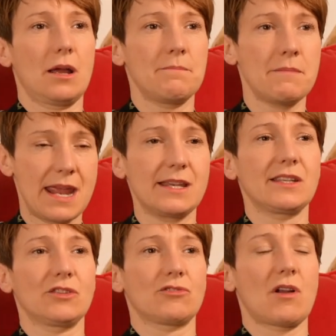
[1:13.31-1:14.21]

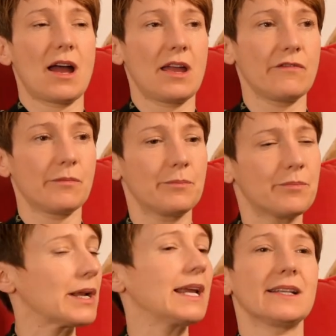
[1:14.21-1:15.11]
amazing drive,
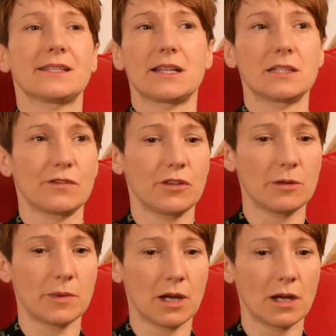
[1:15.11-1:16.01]
brilliant sense of
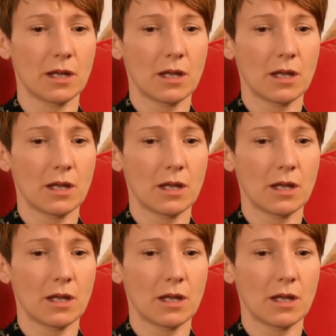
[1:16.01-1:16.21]
humour,